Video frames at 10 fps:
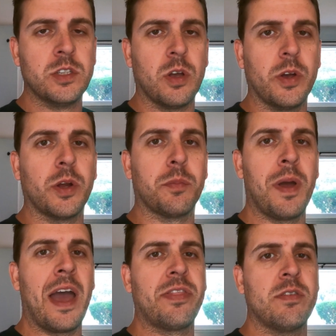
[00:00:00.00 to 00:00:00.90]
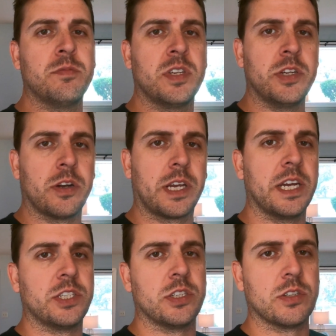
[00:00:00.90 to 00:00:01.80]
So your bathrooms and your
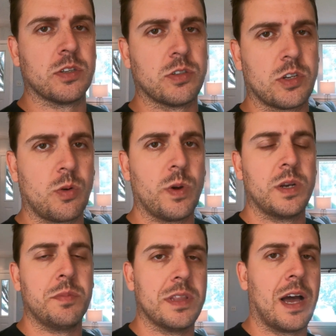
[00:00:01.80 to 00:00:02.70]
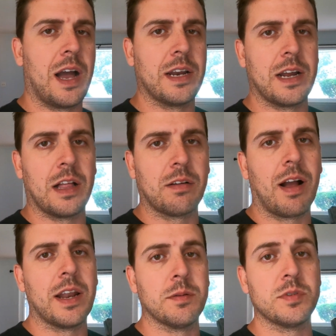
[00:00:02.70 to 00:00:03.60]
kitchens, those are going to be the high
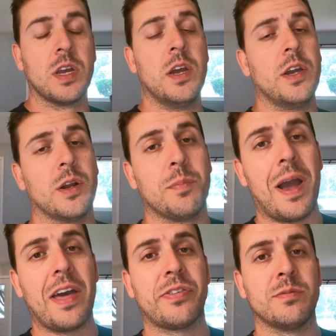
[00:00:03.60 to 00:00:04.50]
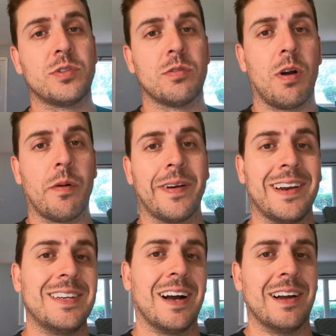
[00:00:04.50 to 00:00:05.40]
dollar items. Your bathrooms are
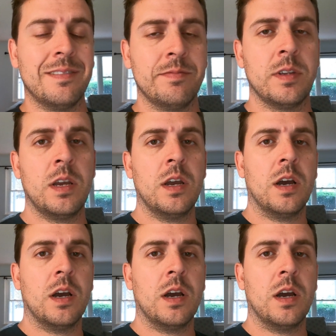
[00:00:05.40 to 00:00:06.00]
already done.